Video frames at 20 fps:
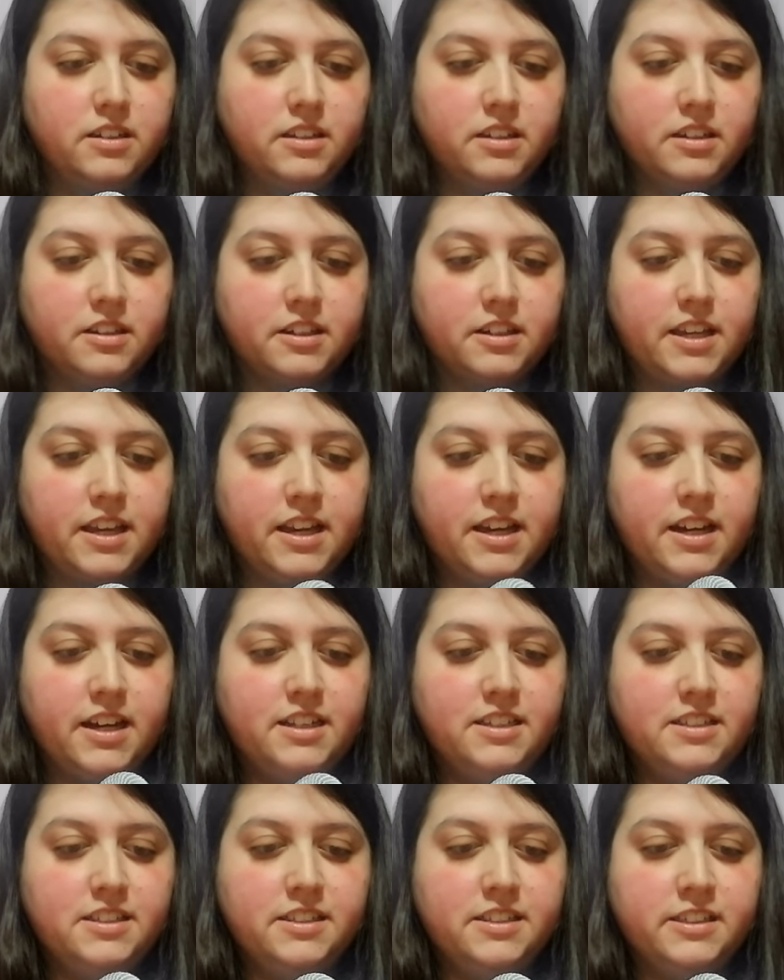Your cat
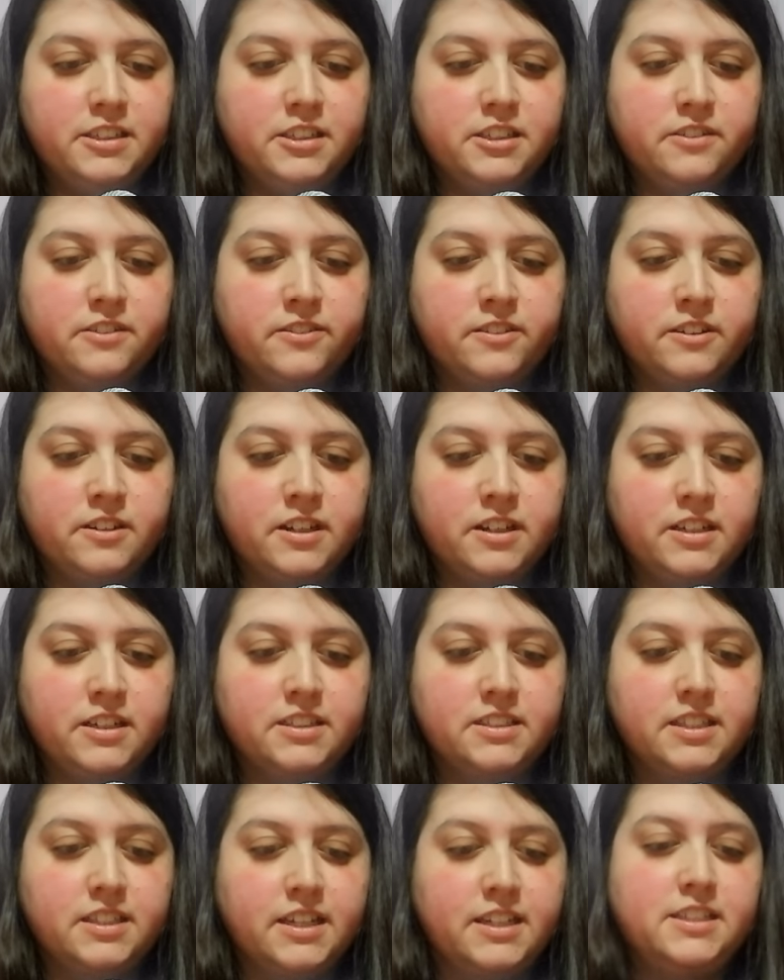is an introvert and
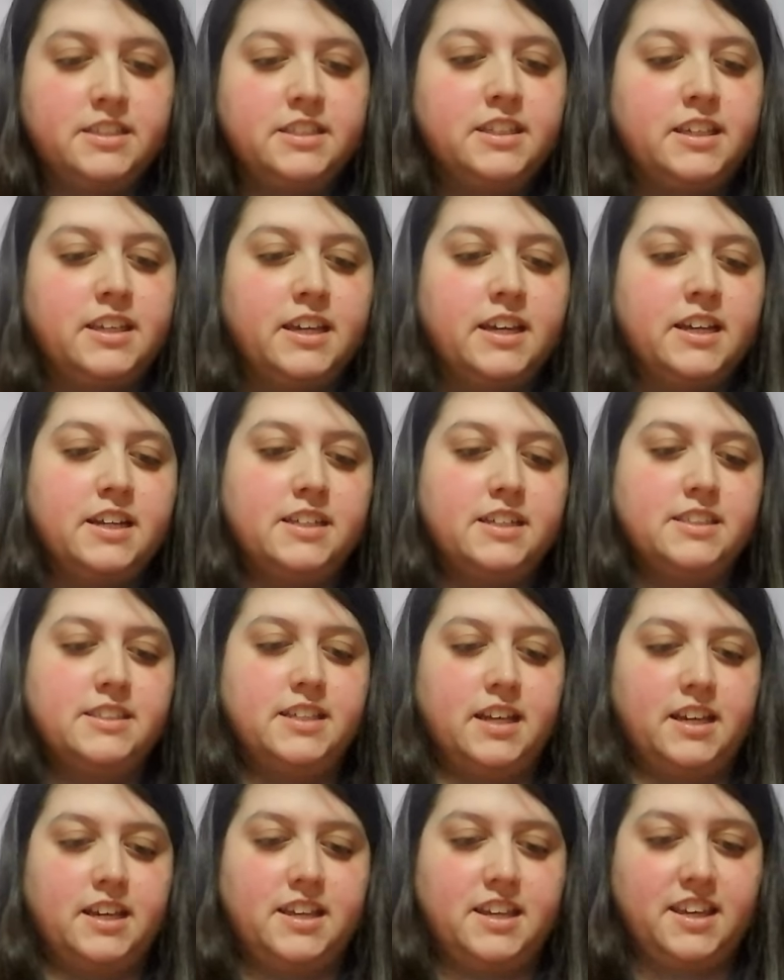decided to get a
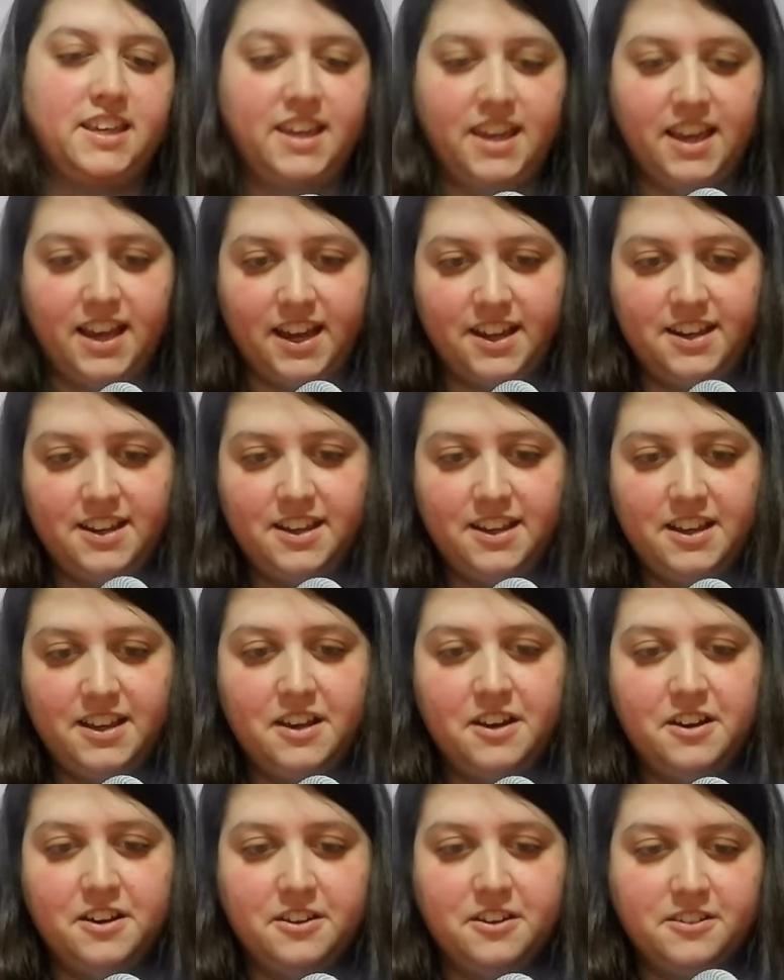second cat.
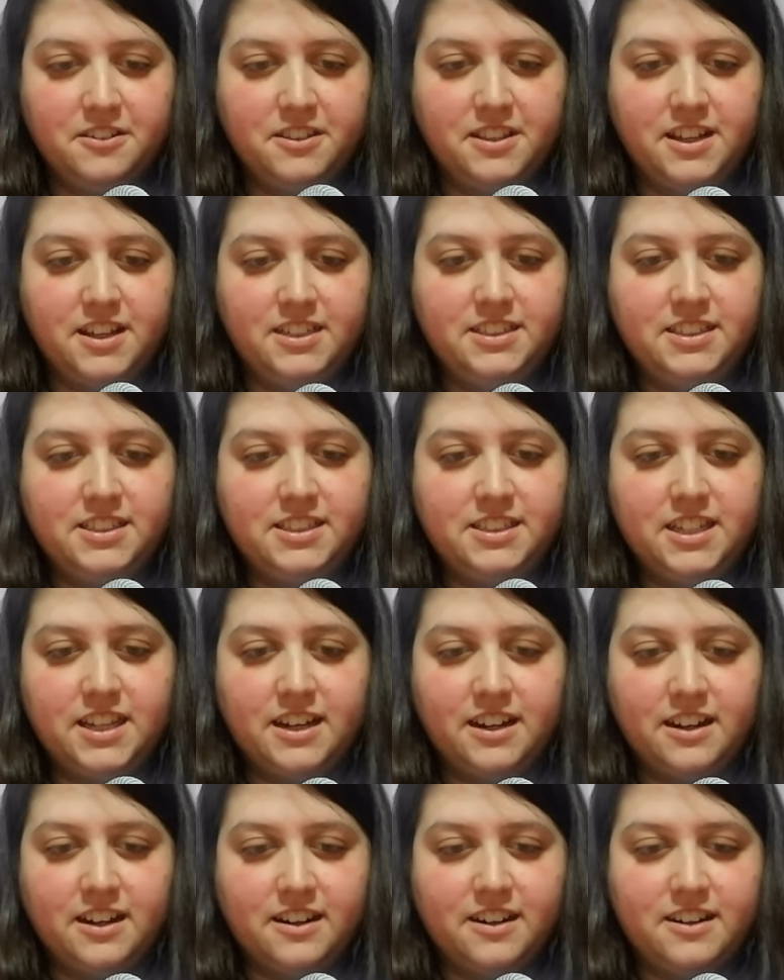Oh, that
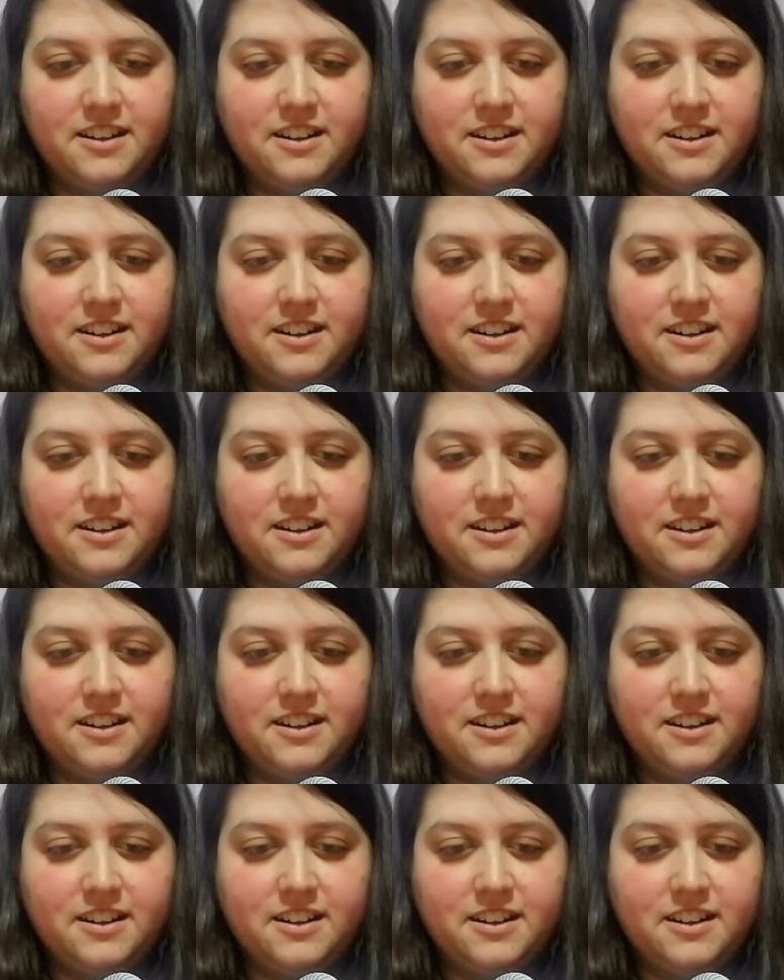stare.